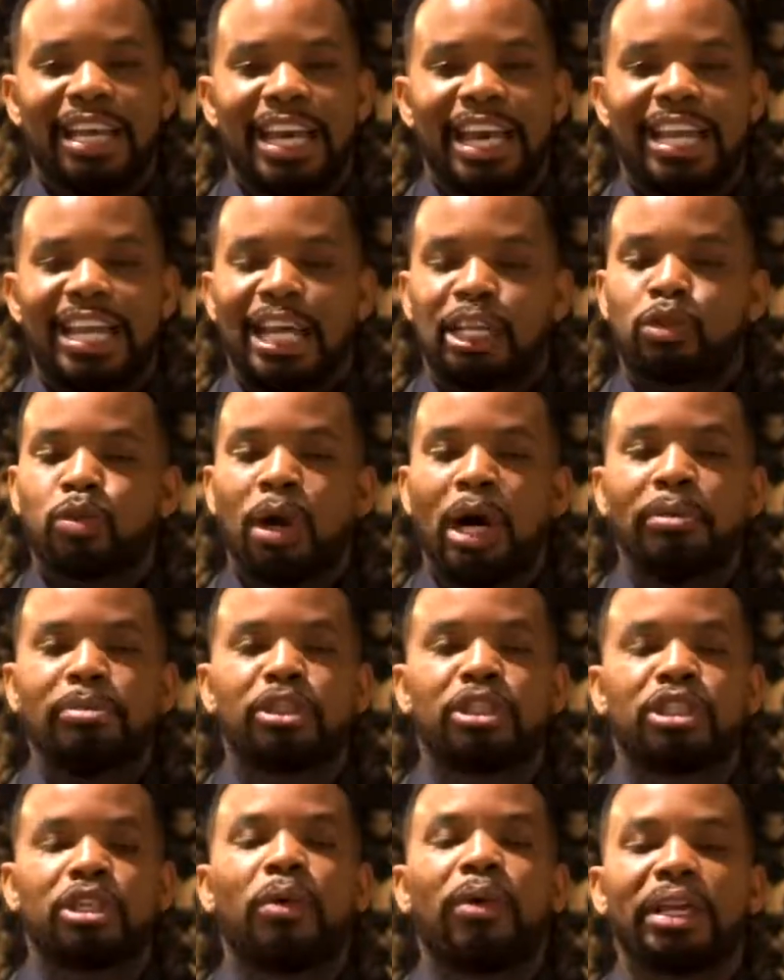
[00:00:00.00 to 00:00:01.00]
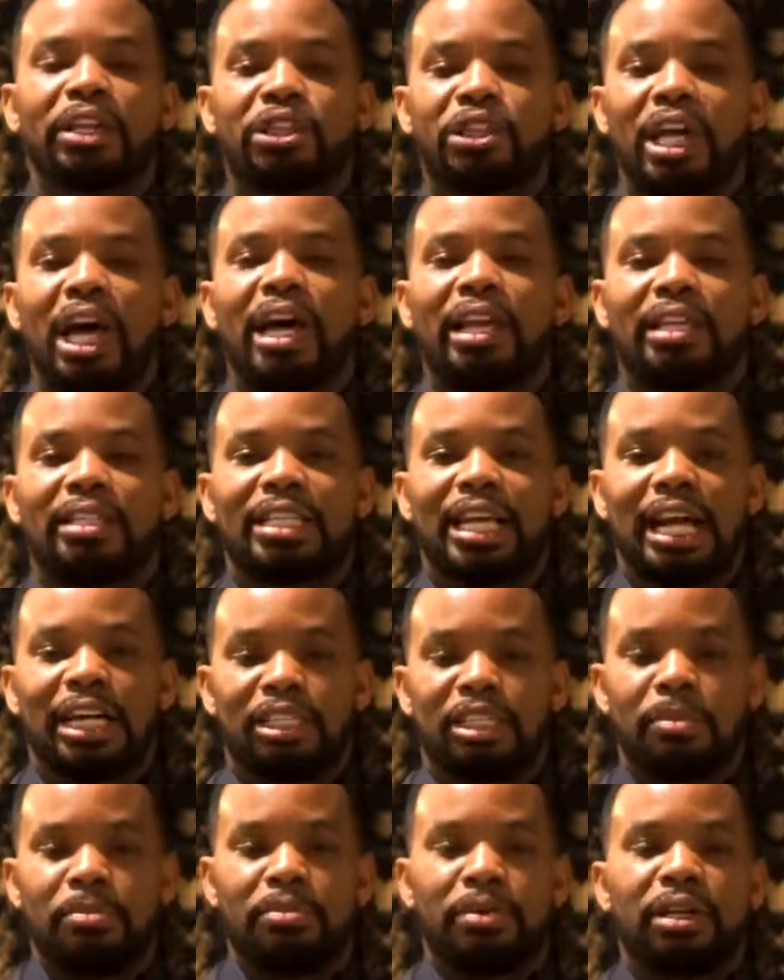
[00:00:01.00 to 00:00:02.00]
And that's why I'm so excited to
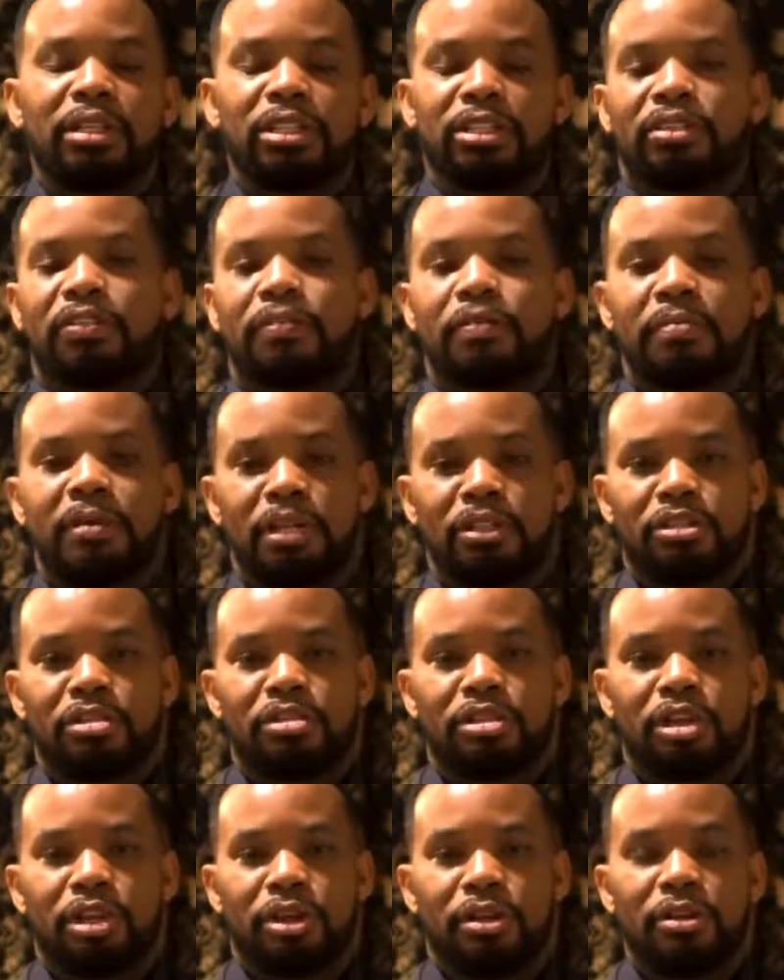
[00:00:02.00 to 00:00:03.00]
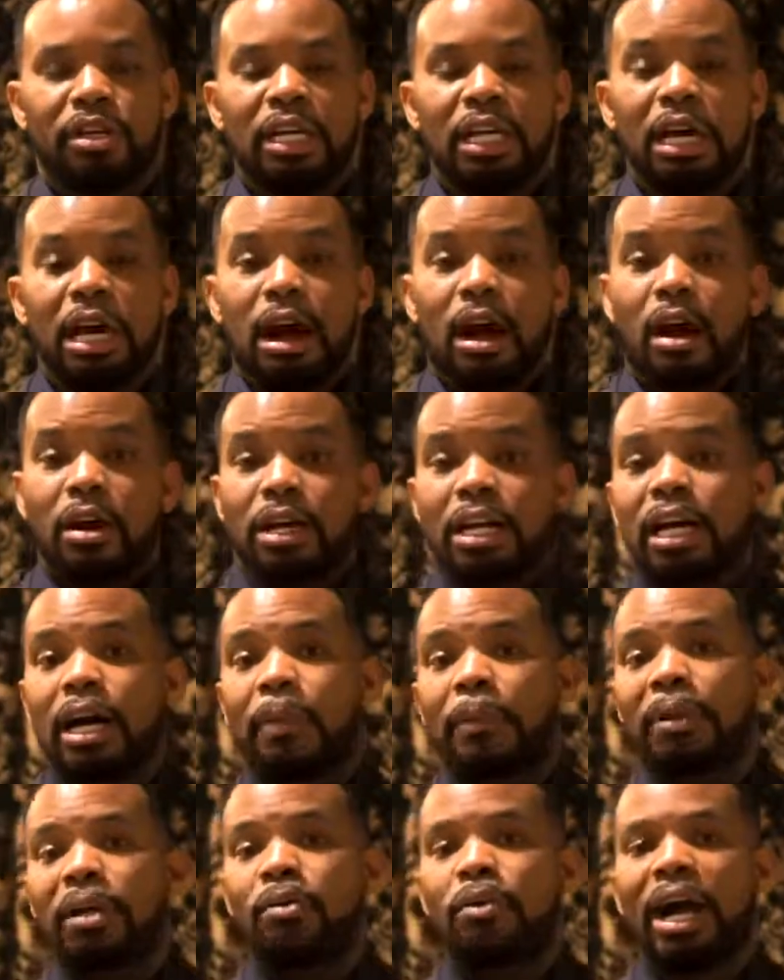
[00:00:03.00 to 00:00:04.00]
actually bring this information to you. Our
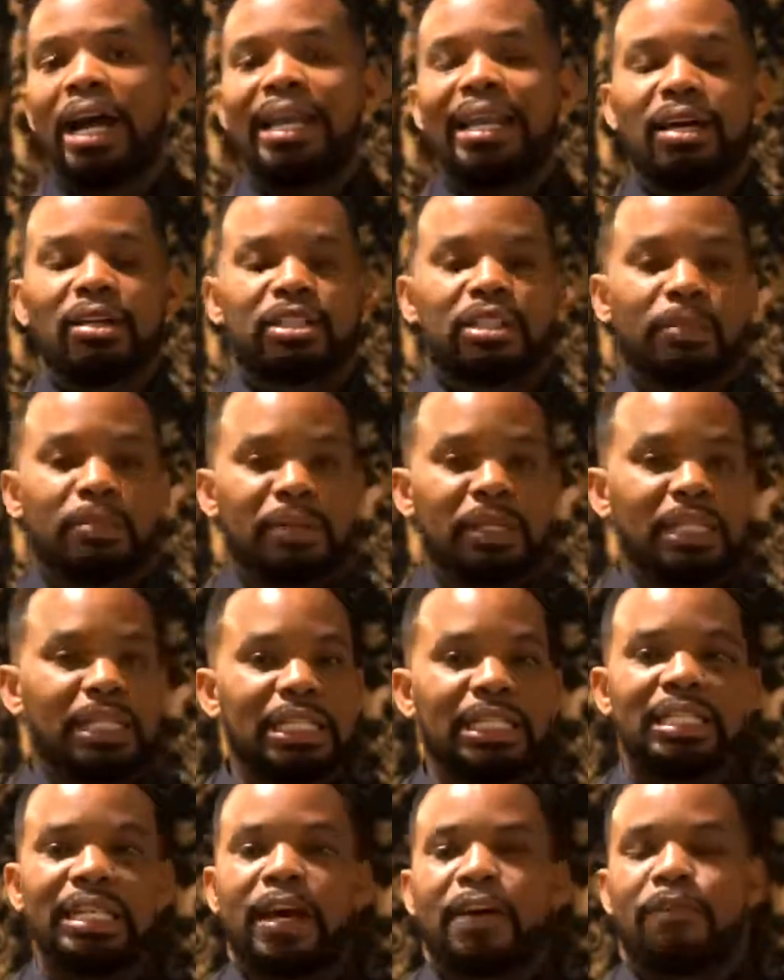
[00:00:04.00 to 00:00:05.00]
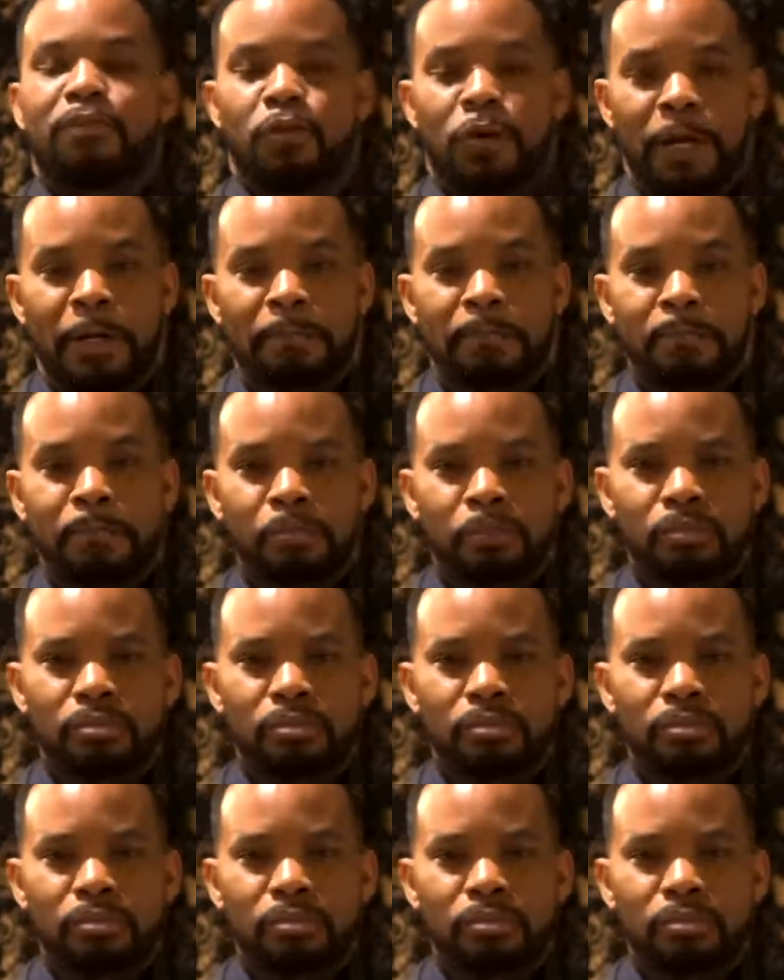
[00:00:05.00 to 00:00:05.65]
company right now is completely debt-free.